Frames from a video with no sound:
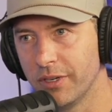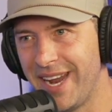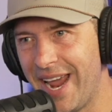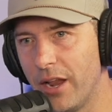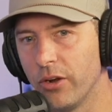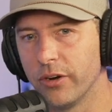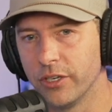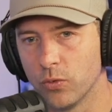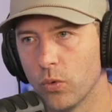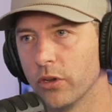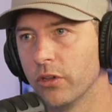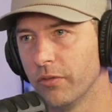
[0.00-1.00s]
calories
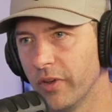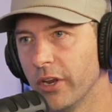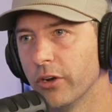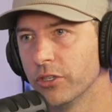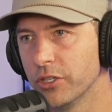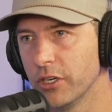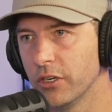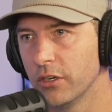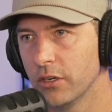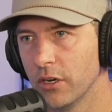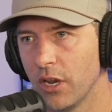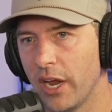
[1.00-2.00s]
worth of energy,
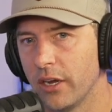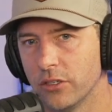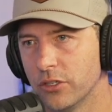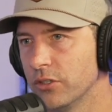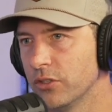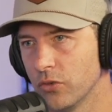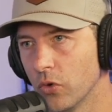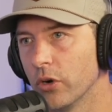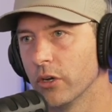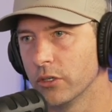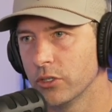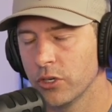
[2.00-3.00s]
glycogen
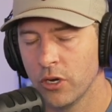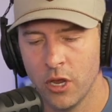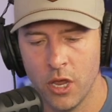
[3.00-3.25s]
storage.